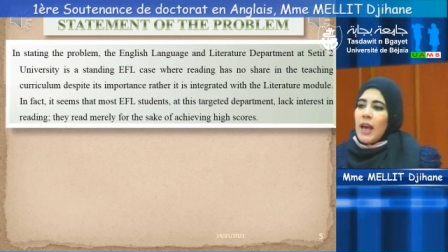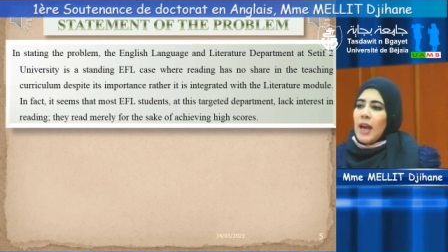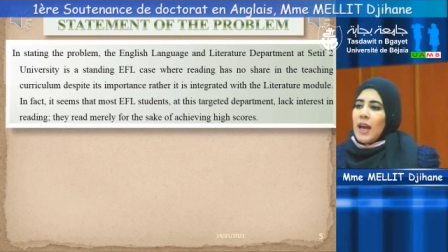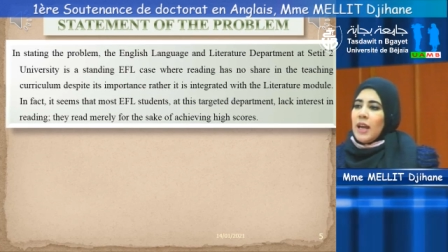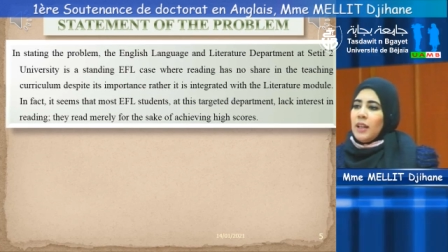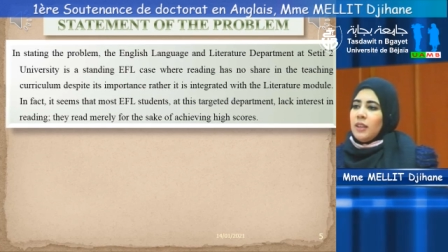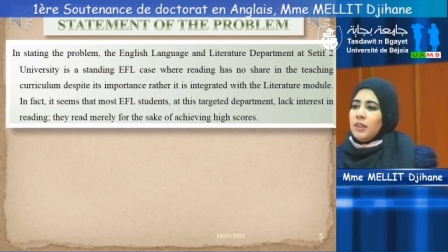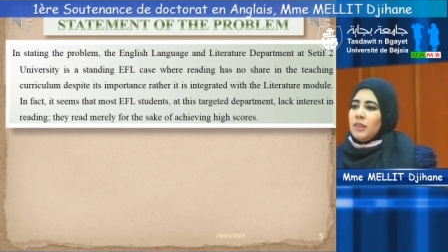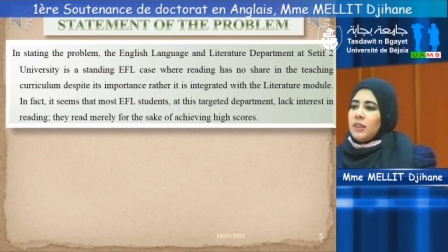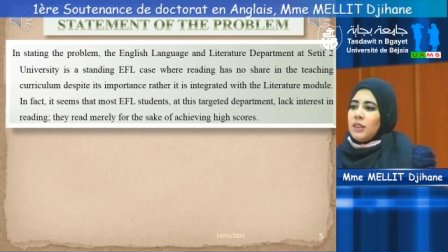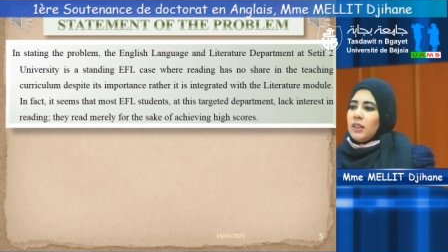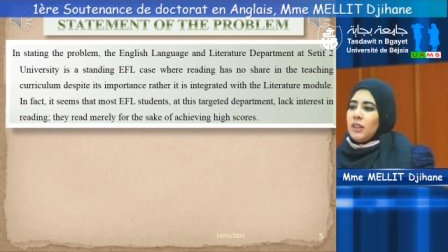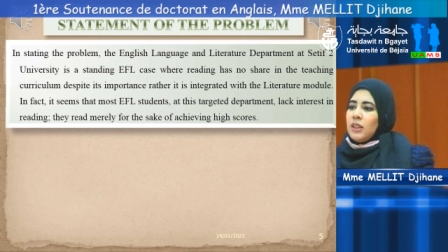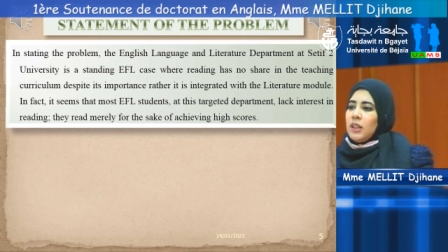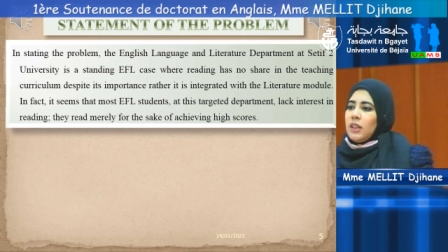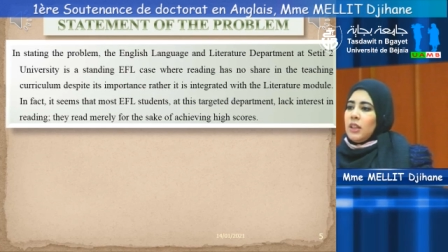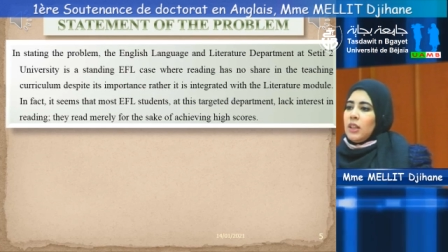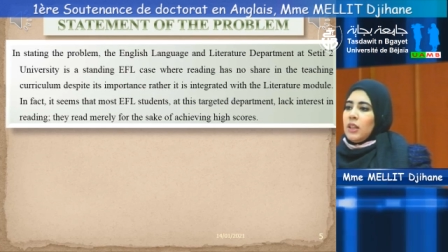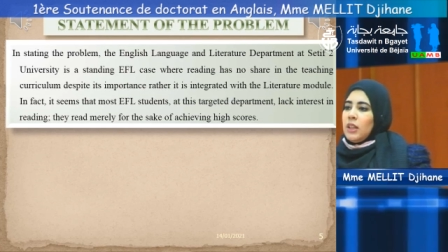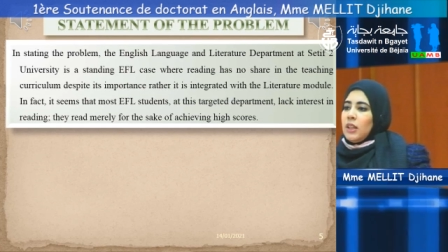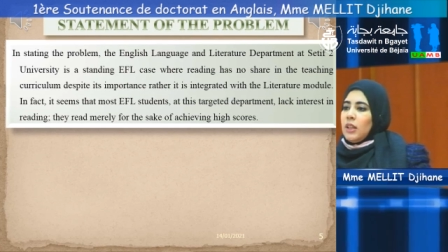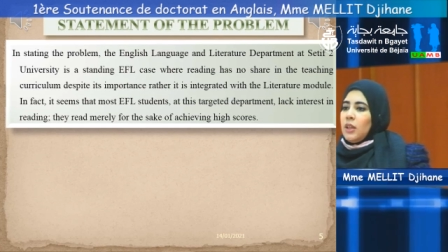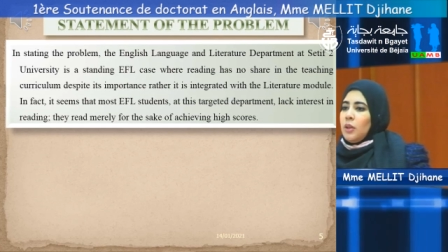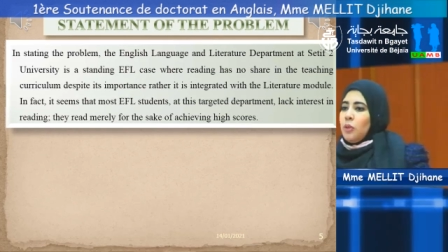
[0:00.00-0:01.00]
and
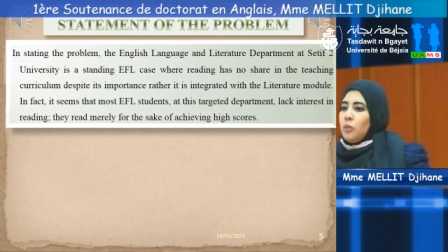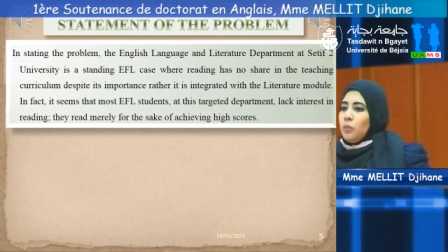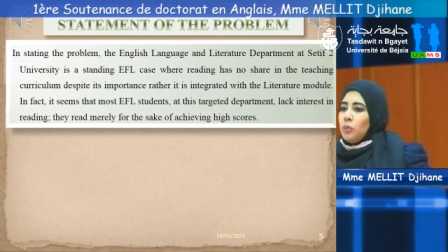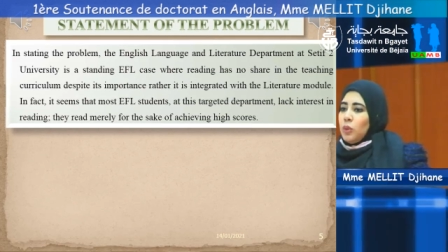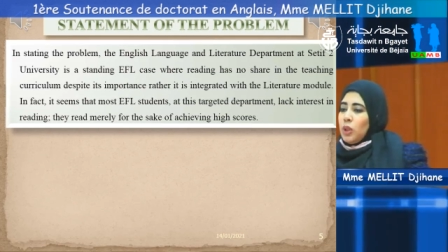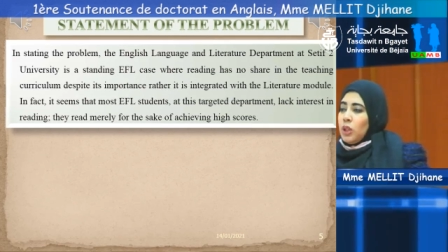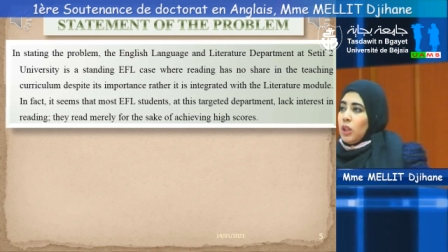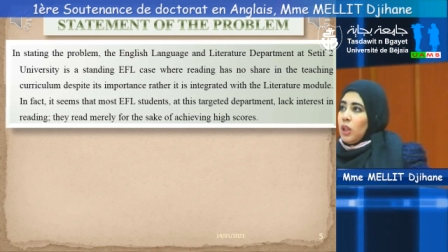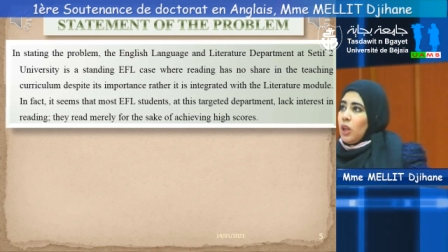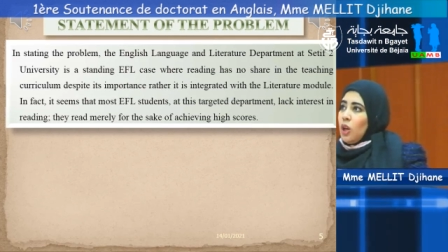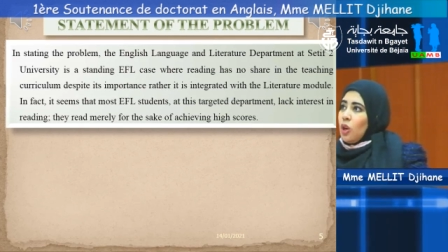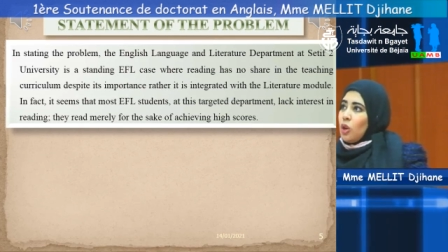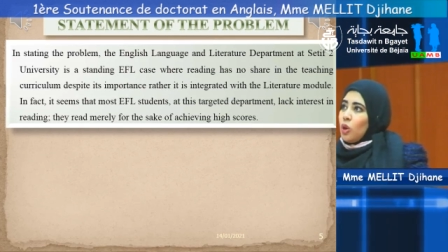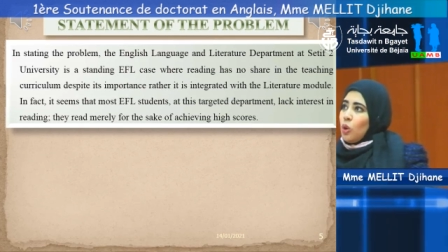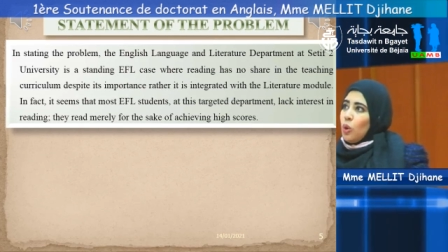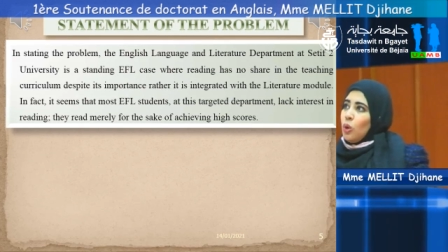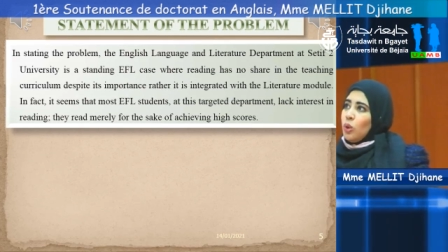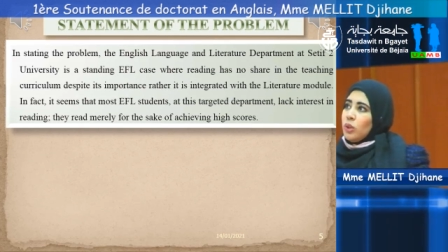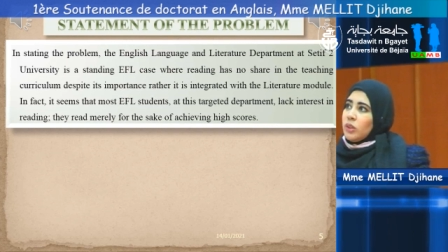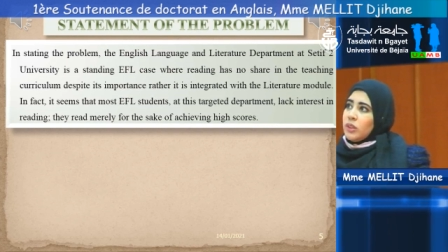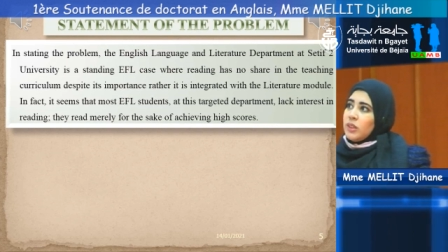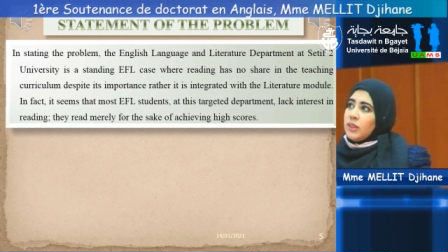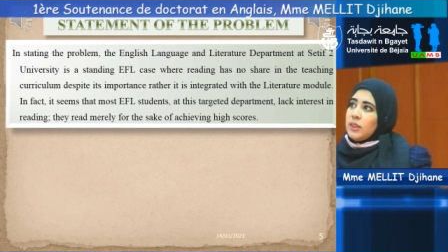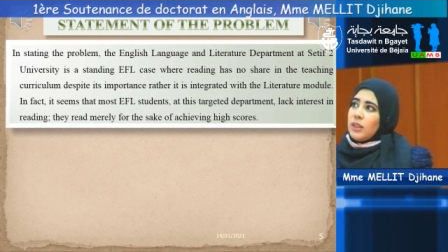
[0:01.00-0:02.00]
a
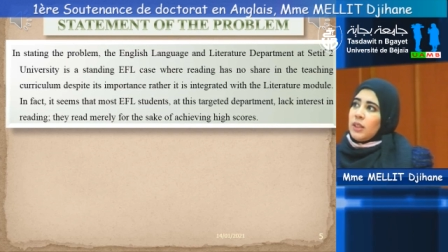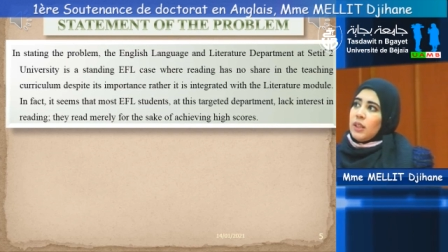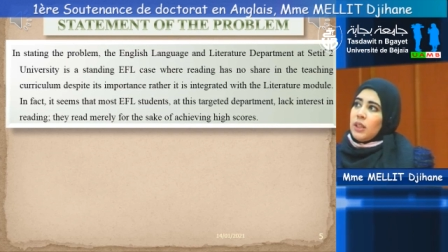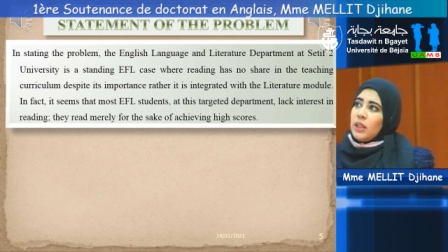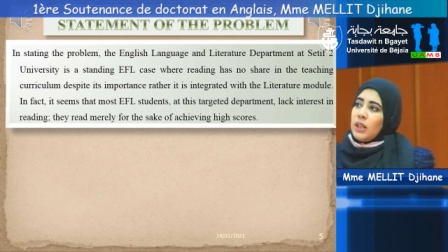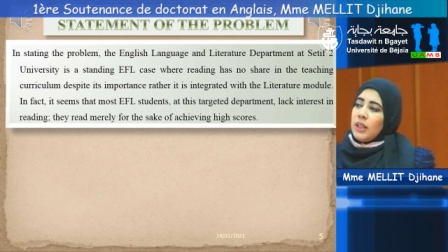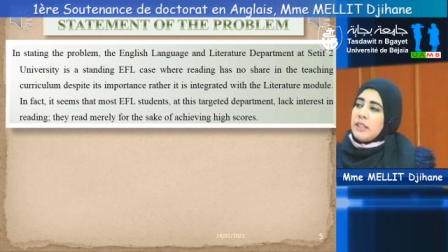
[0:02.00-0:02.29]
course